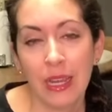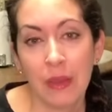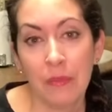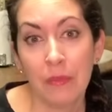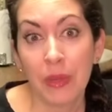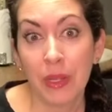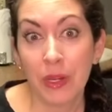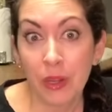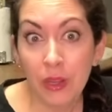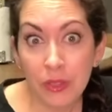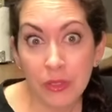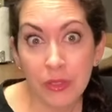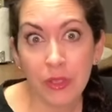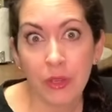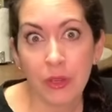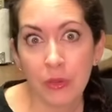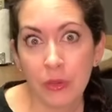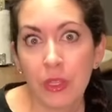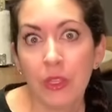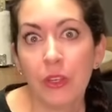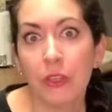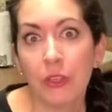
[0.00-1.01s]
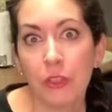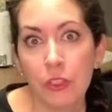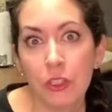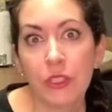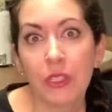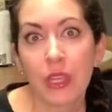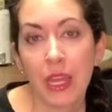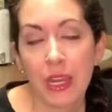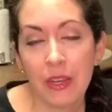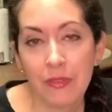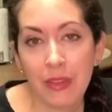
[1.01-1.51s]
But also, you just
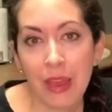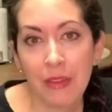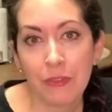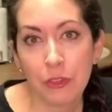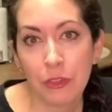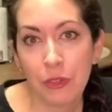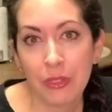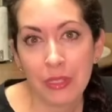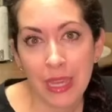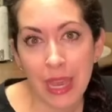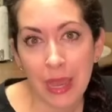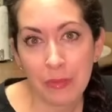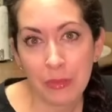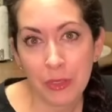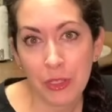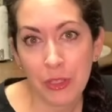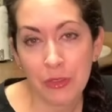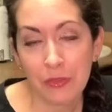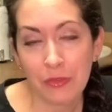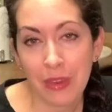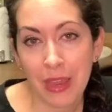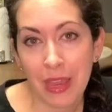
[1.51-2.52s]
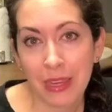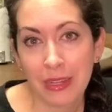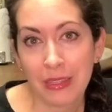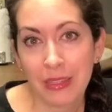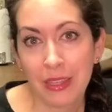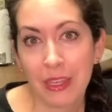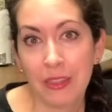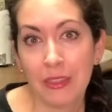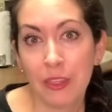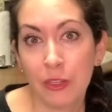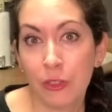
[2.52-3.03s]
kind of have to adapt to the fact
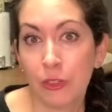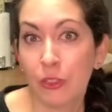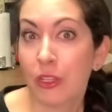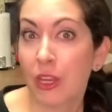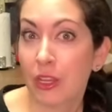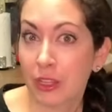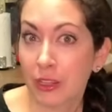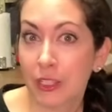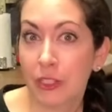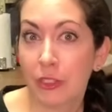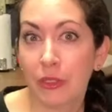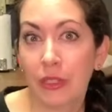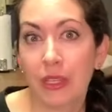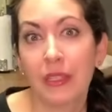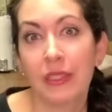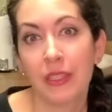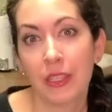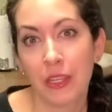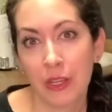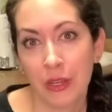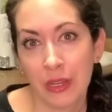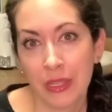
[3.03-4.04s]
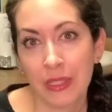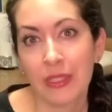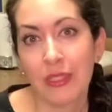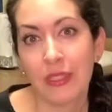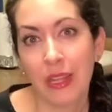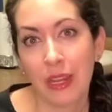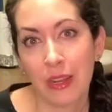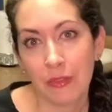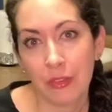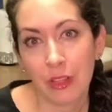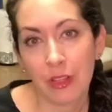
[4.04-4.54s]
that there's a clear lens there
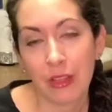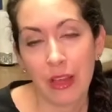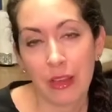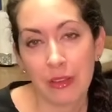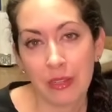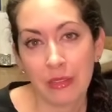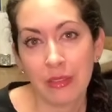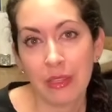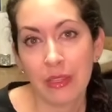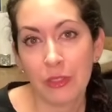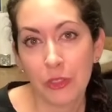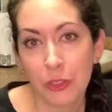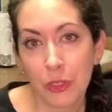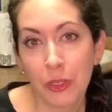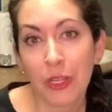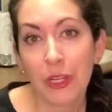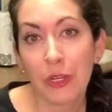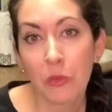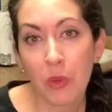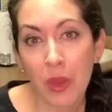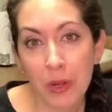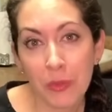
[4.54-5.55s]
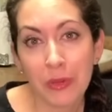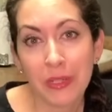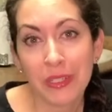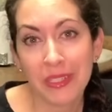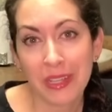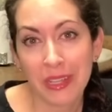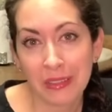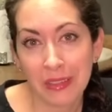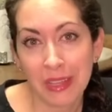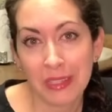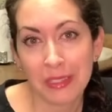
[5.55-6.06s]
instead of a cloudy lens. So you're going to want to wear
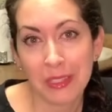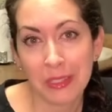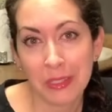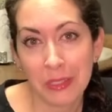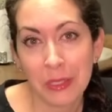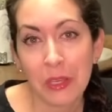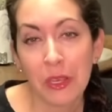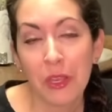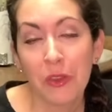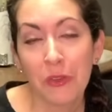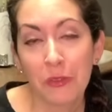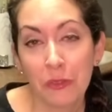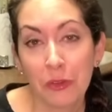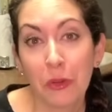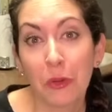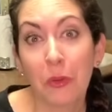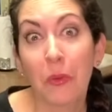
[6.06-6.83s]
sunglasses for a